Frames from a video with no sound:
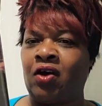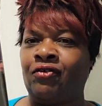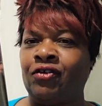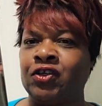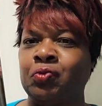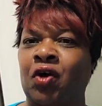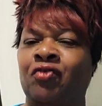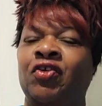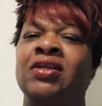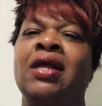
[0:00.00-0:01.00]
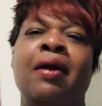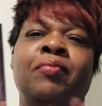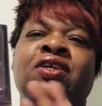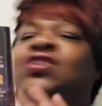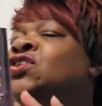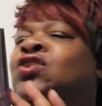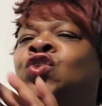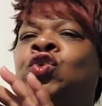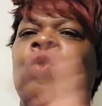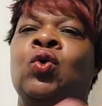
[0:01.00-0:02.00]
first boyfriend, but she's
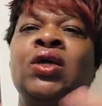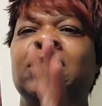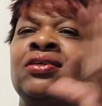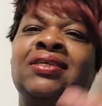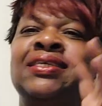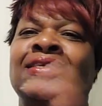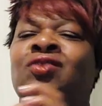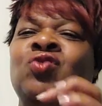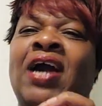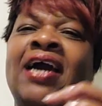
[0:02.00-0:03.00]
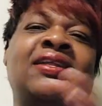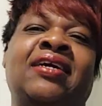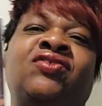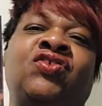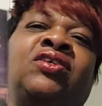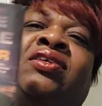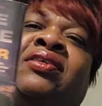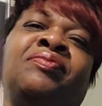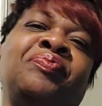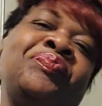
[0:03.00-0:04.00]
so into this new guy that
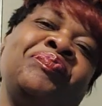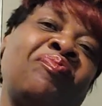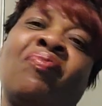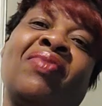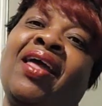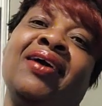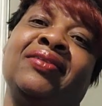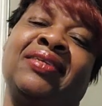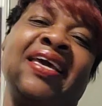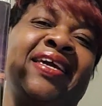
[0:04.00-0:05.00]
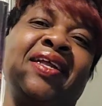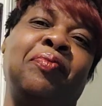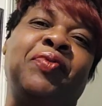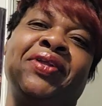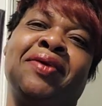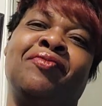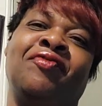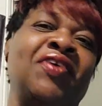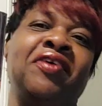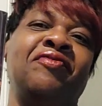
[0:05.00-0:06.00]
she's taken up with
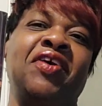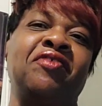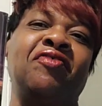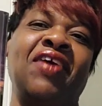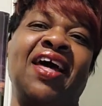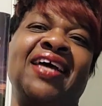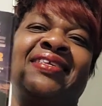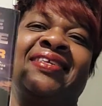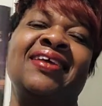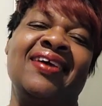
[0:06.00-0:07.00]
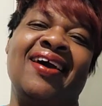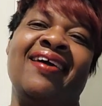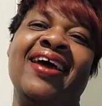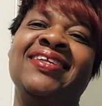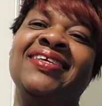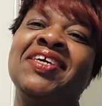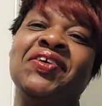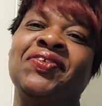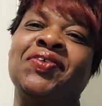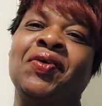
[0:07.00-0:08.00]
him very, very fast. Alrighty,
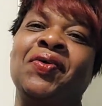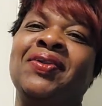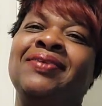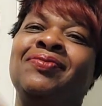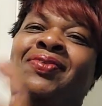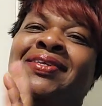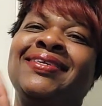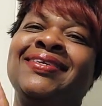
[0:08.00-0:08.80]
so this